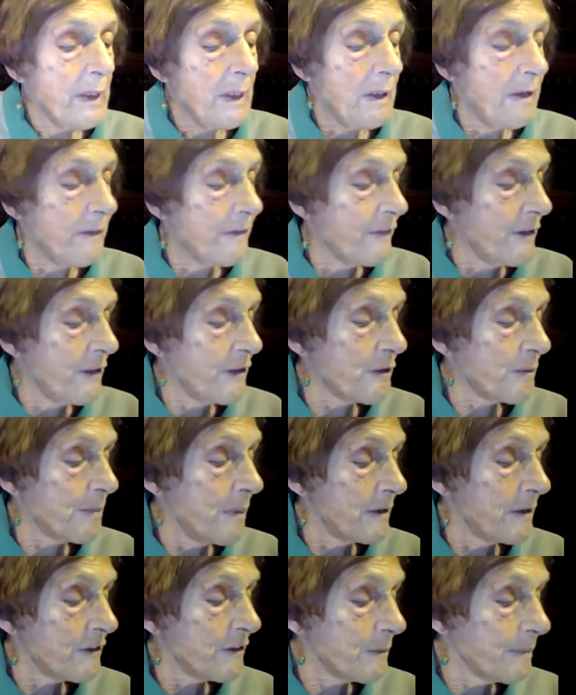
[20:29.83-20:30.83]
if first
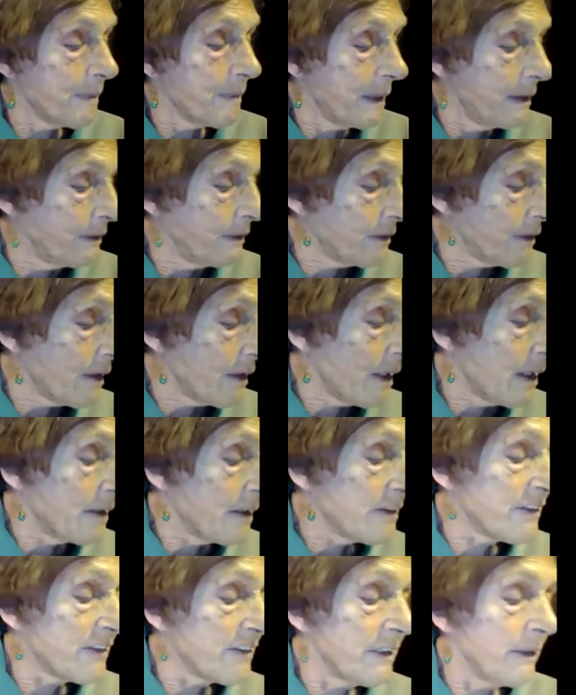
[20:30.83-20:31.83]
past the post
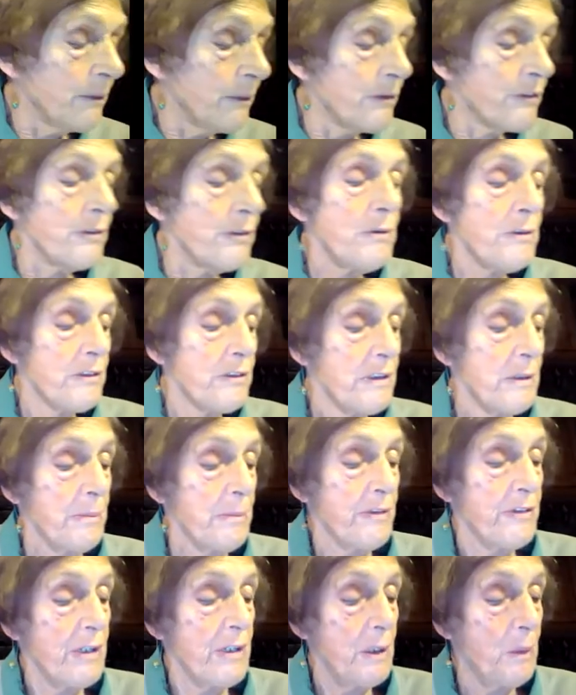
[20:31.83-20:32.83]
still suits
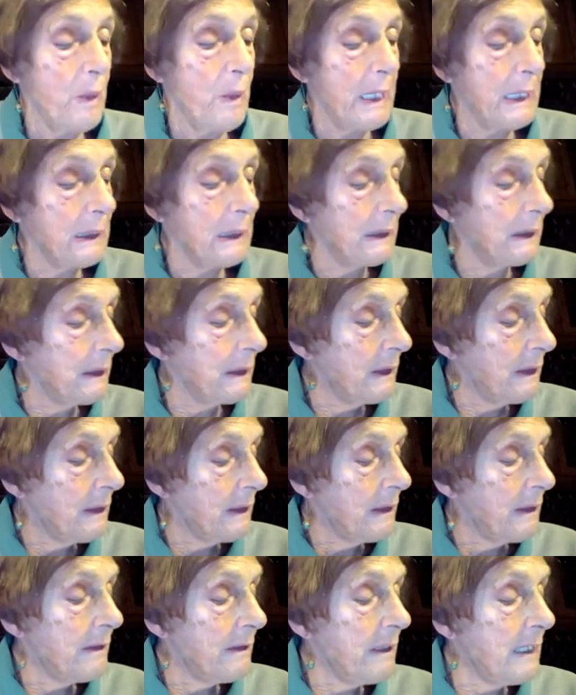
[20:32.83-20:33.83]
them so well,
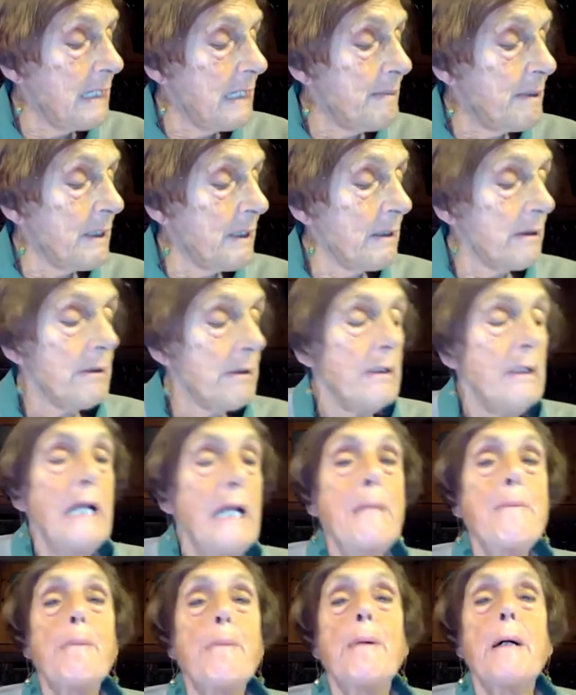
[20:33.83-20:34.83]
and the imminent
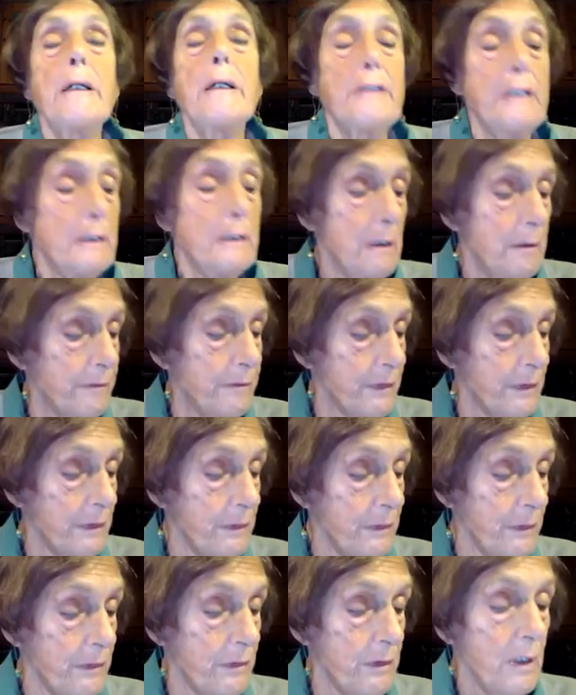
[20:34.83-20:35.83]
Labour Party
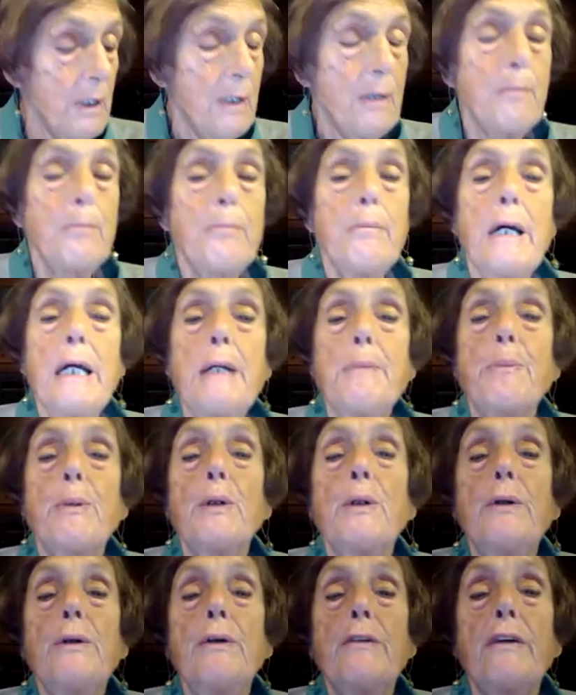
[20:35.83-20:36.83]
conference may
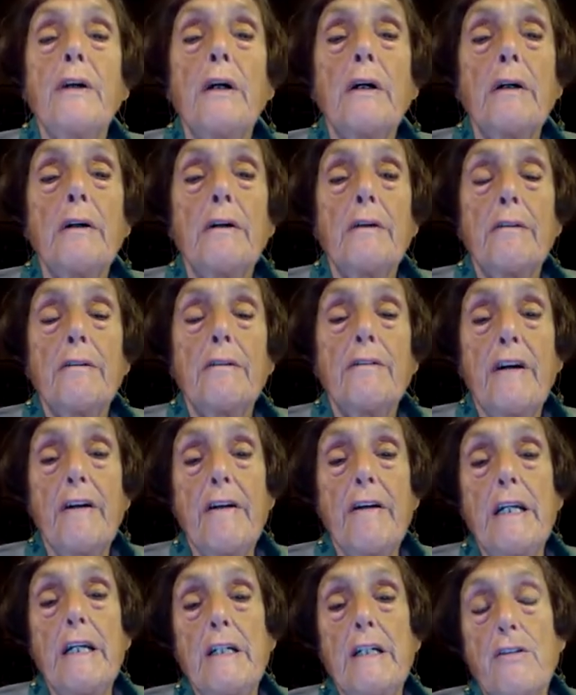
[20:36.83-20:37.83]
prove
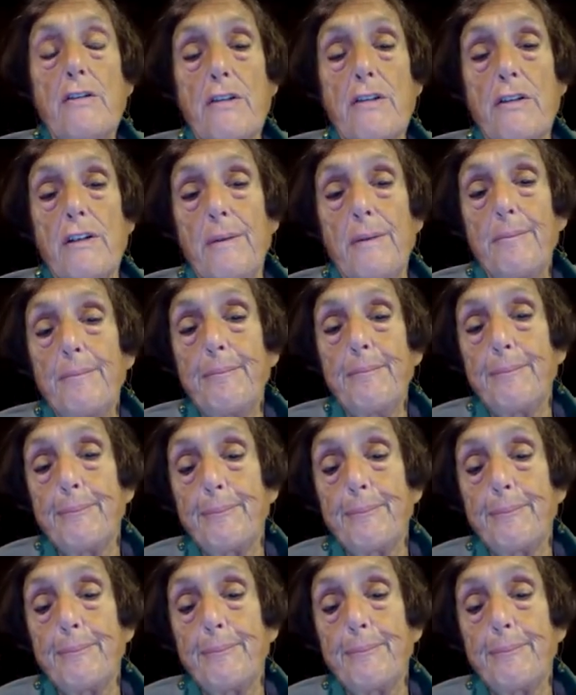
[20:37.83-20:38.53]
very interesting.